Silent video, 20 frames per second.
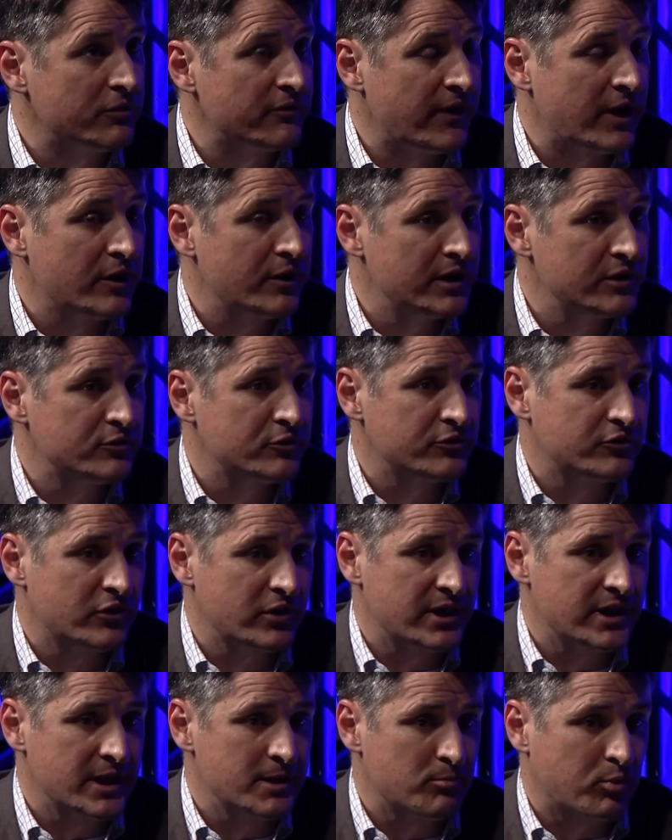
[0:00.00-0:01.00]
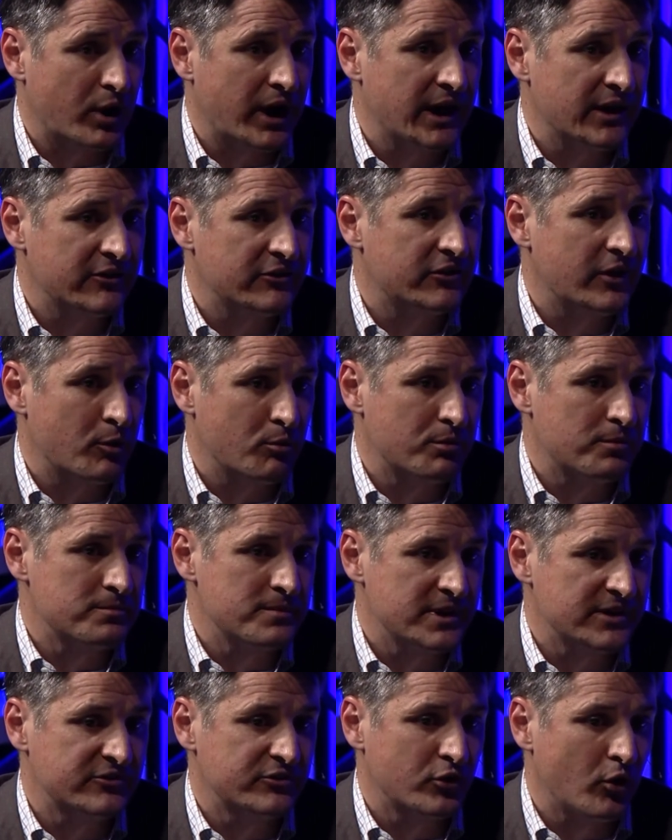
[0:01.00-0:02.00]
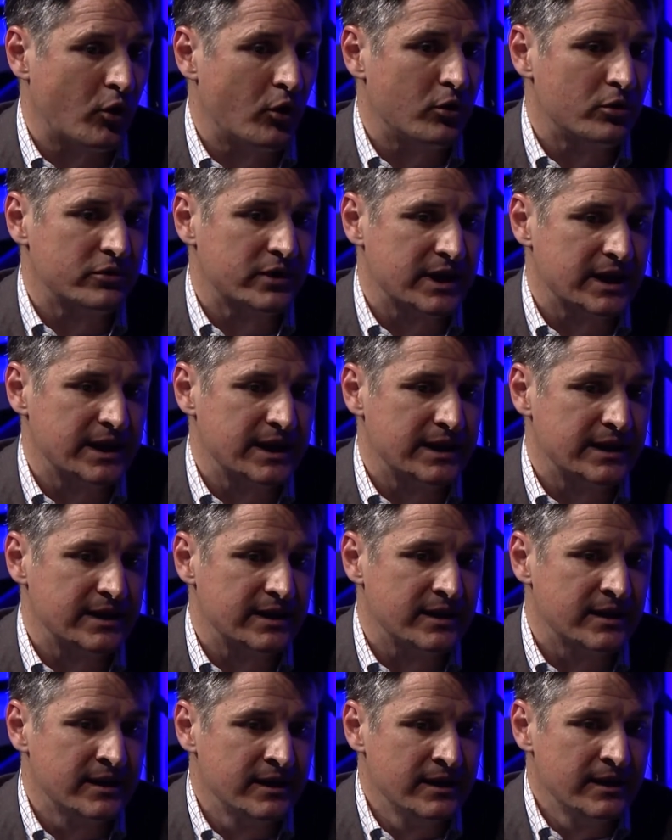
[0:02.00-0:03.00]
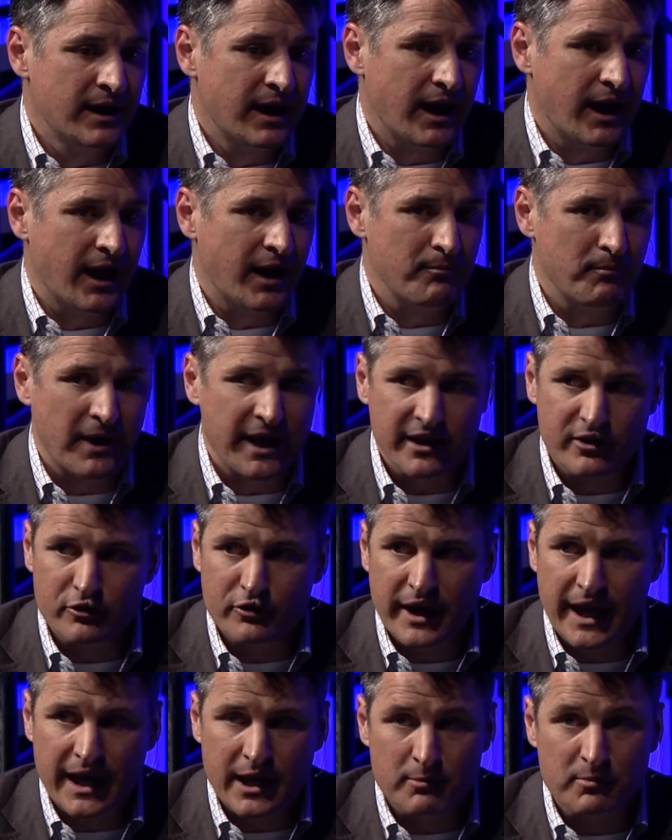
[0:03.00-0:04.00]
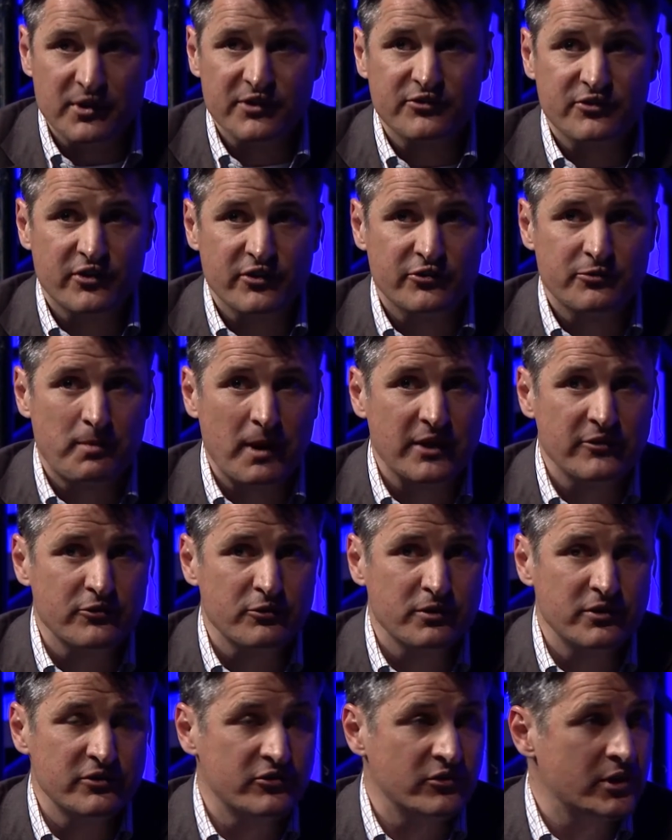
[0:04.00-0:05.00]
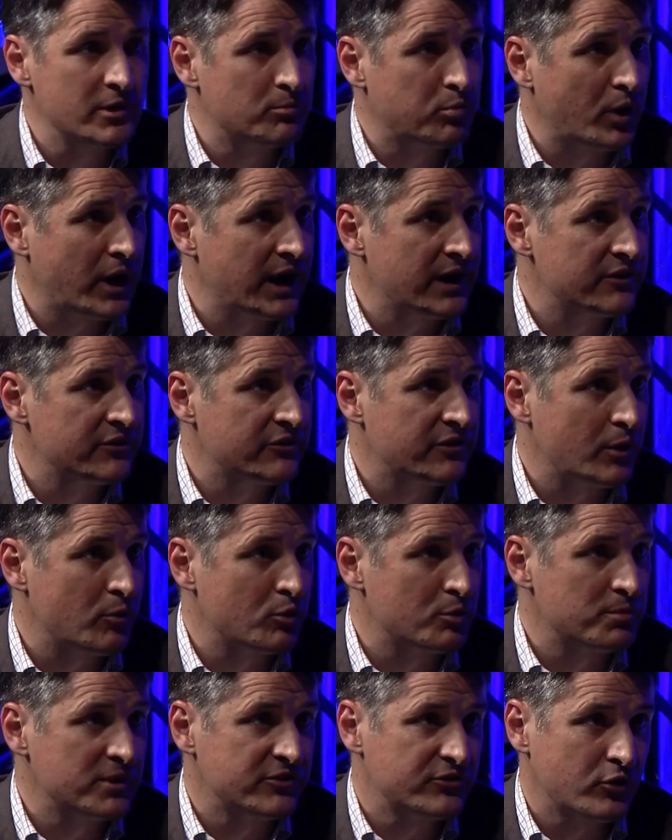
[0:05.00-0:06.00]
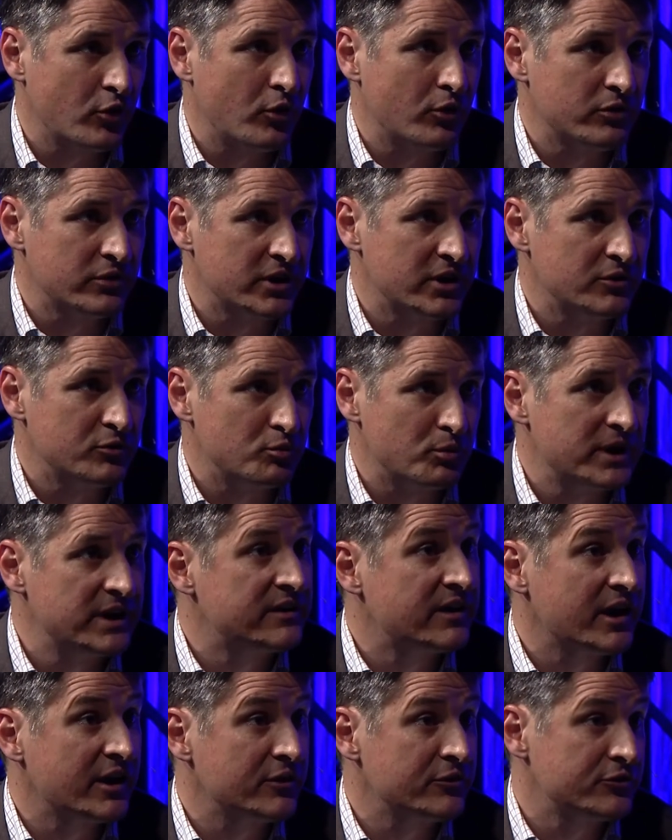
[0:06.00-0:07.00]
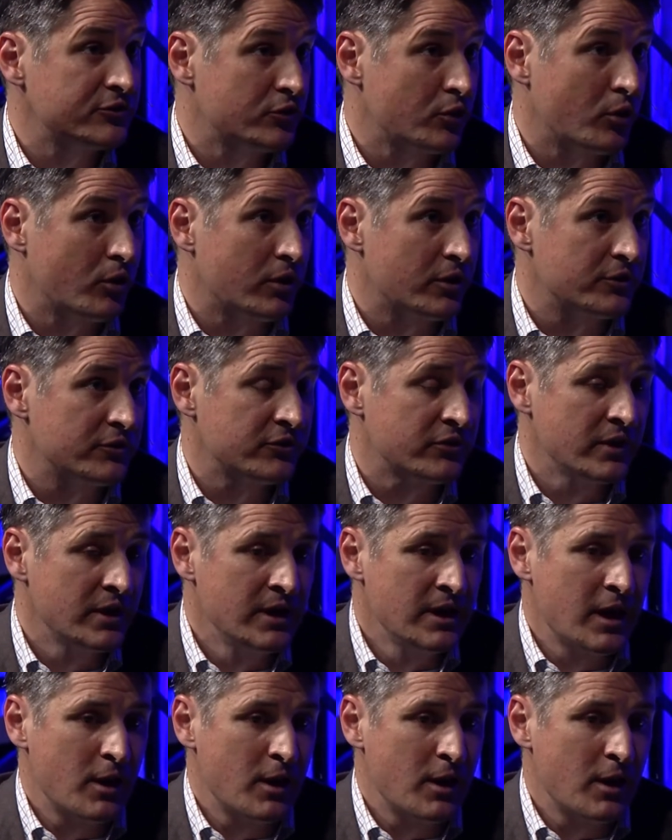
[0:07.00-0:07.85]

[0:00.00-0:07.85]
We're very interested in the brands that will be sold in medical cannabis dispensaries and the brands that will be sold in retail stores.